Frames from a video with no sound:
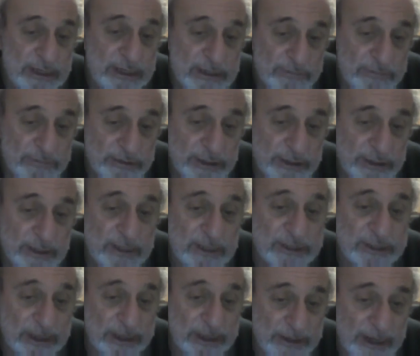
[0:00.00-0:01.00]
everything, and
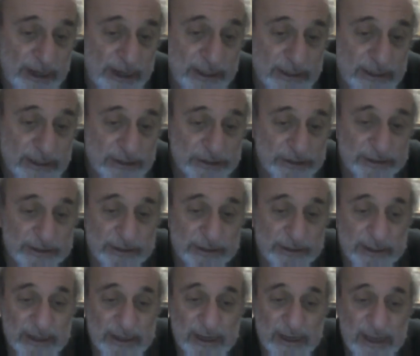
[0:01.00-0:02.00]
that's how the light gets in.
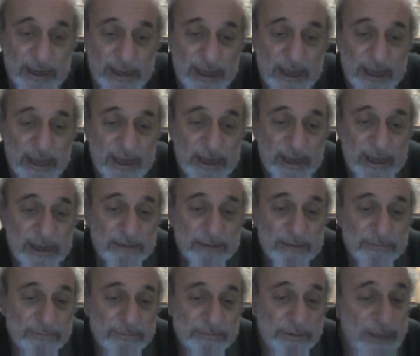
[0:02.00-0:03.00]
Right.
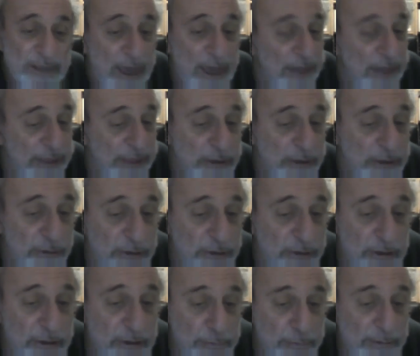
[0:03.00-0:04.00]
But yeah, I think
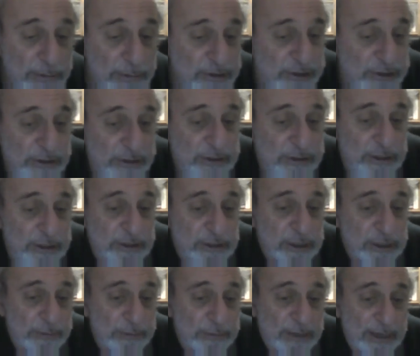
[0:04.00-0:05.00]
you could probably
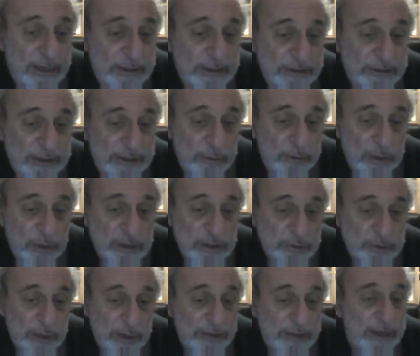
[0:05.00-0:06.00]
interpret that in the Zen way
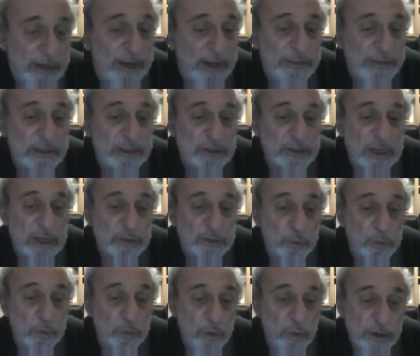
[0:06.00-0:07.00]
as well. And I think that's
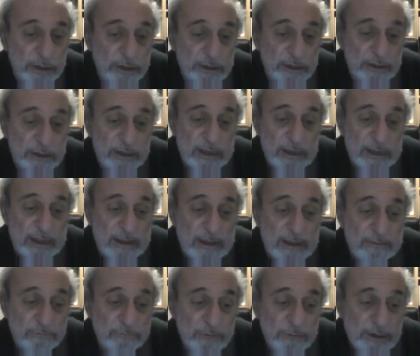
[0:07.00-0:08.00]
one of the
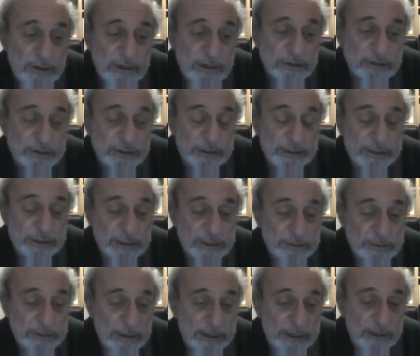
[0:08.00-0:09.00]
really interesting things
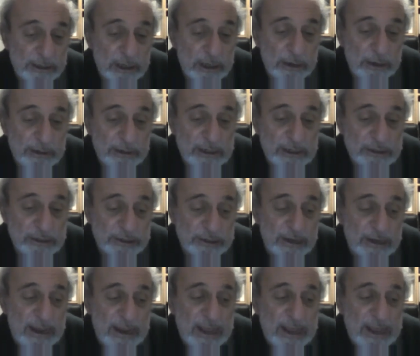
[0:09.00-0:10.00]
about Leonard Cohen is
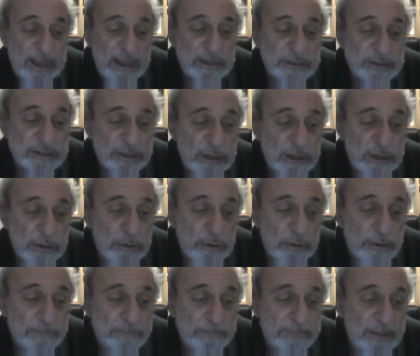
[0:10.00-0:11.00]
there's
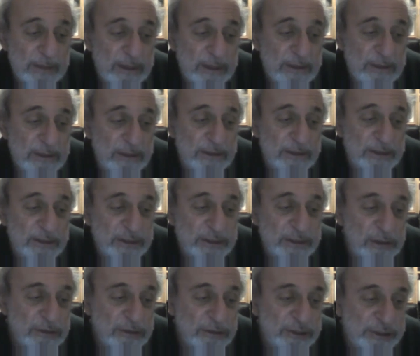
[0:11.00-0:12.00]
no
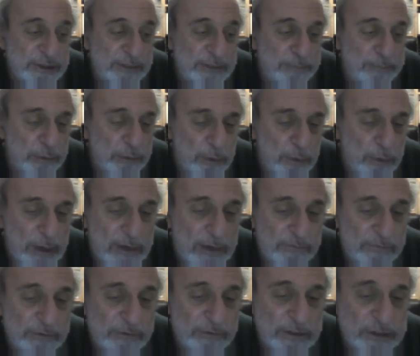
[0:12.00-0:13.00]
simple way of
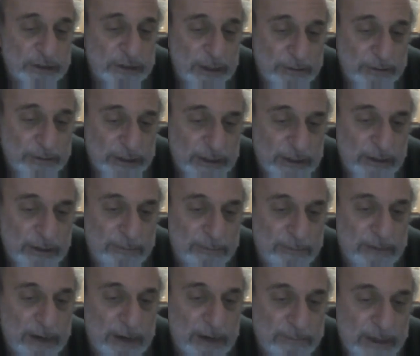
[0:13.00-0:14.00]
interpreting. There
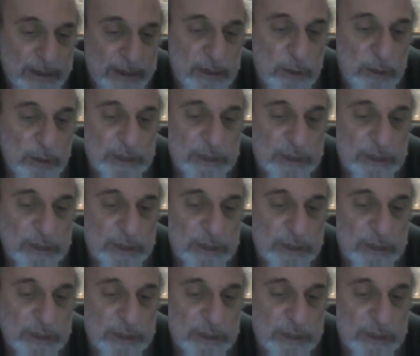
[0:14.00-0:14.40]
are many ways